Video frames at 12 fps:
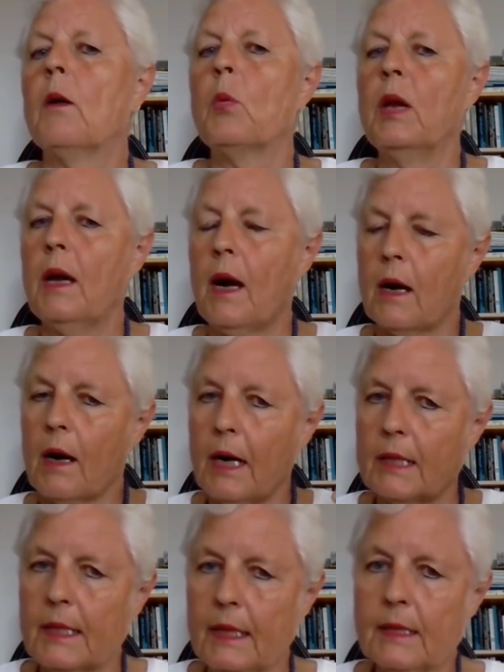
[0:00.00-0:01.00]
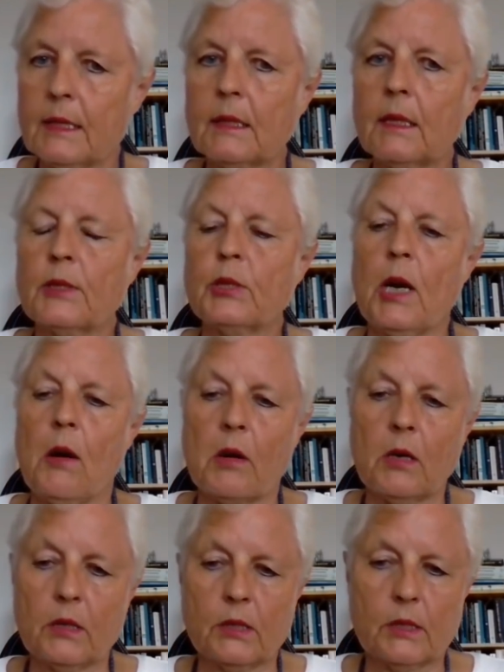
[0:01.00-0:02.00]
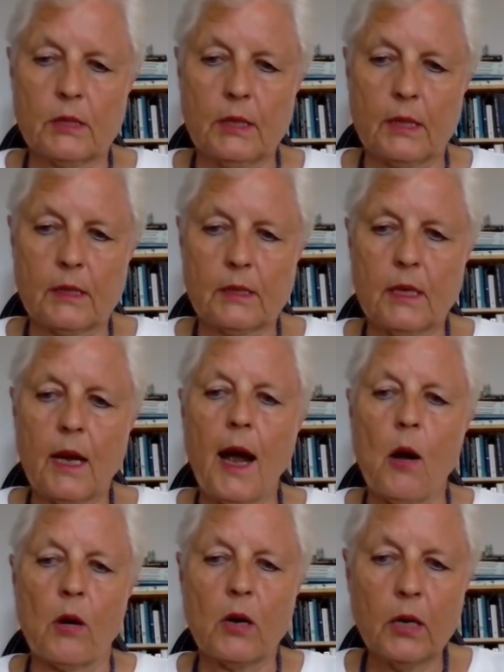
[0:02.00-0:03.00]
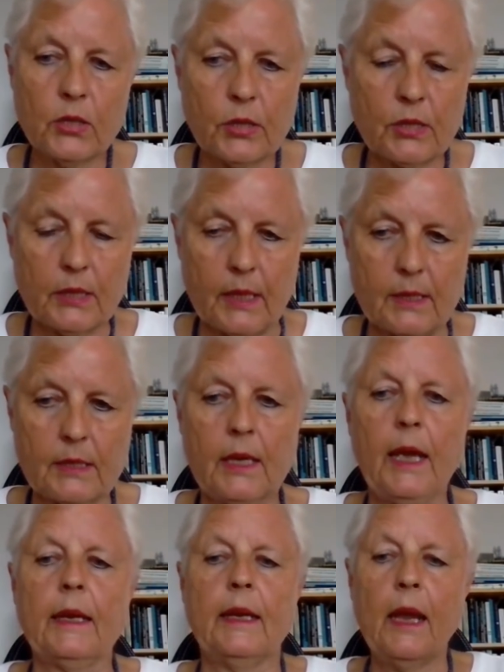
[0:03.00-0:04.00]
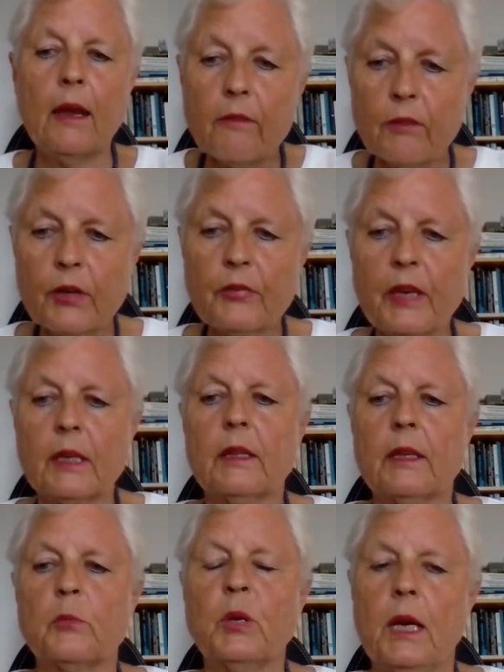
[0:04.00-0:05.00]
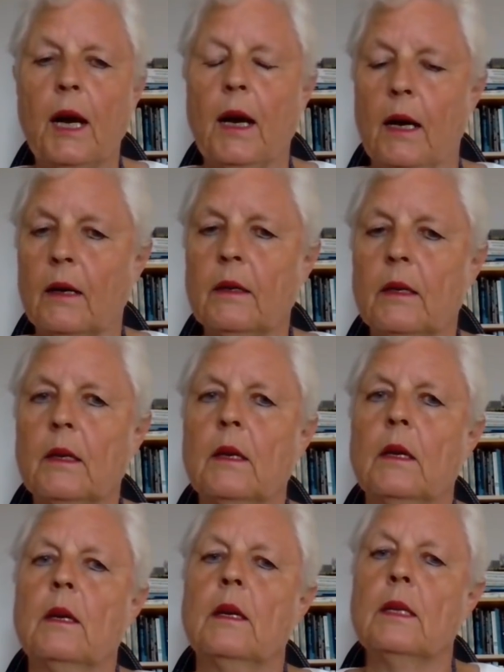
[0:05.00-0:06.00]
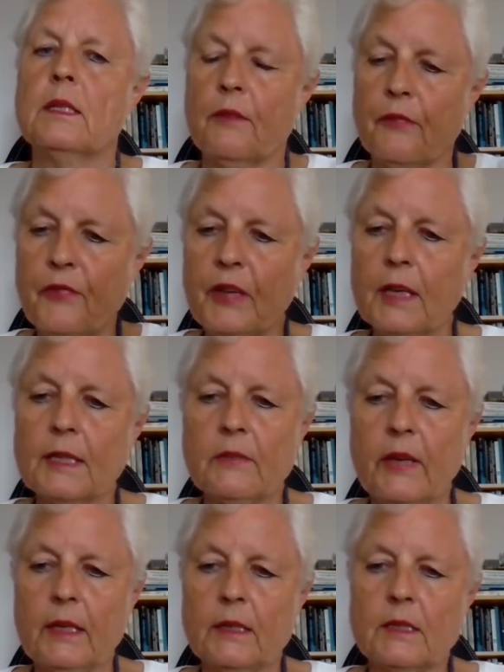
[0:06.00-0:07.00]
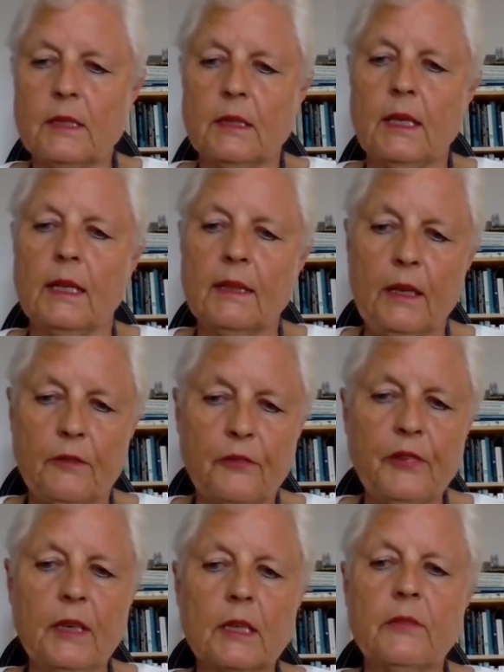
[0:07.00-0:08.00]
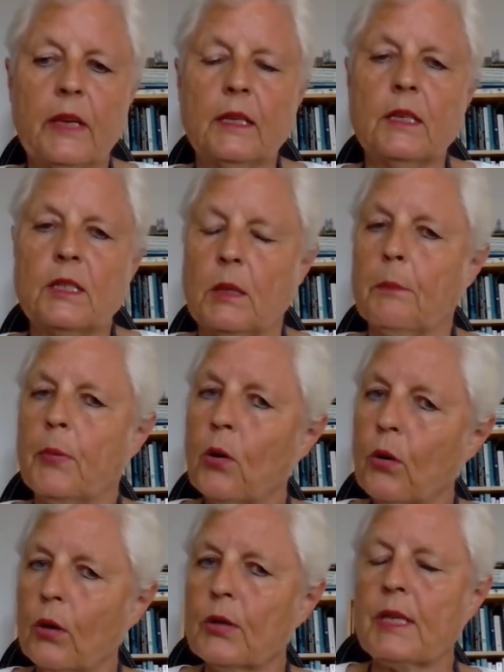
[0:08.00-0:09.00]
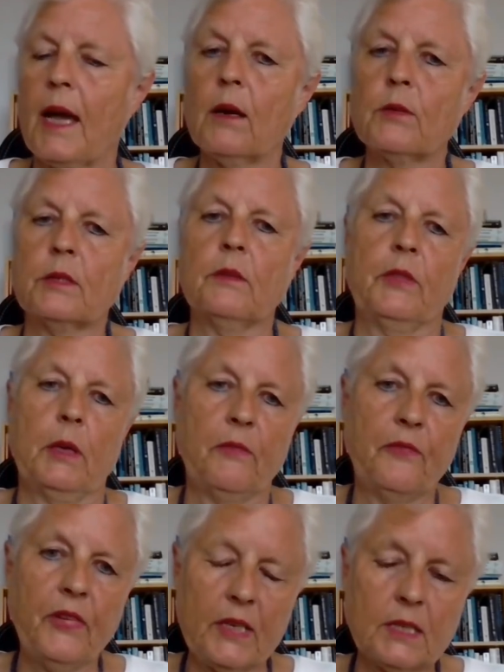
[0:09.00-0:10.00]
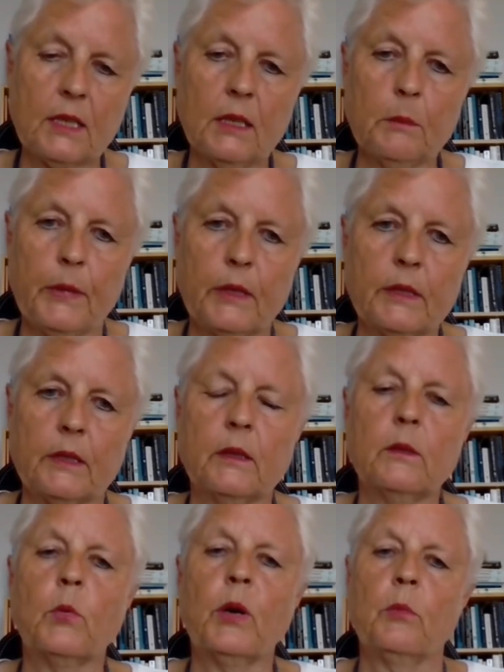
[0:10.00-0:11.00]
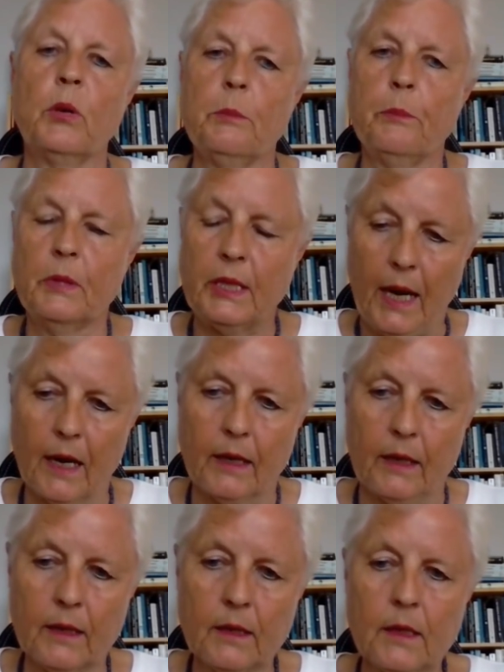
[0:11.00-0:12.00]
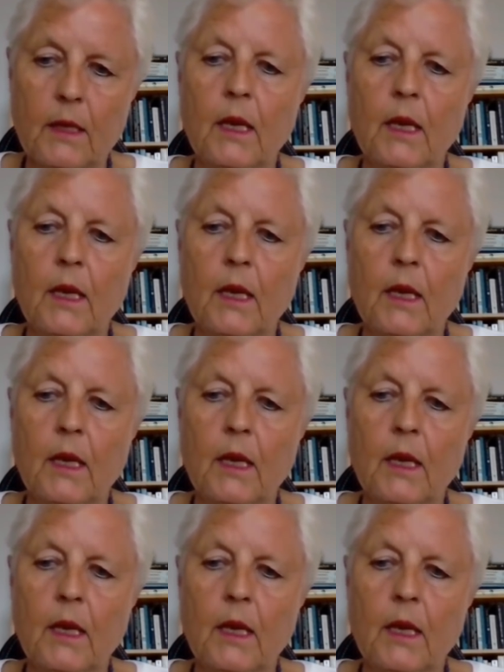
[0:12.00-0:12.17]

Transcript: We are identical to our consciousness. Our consciousness and everything that we are is a field of energy, and that field of energy pulls out of the physical body when we die.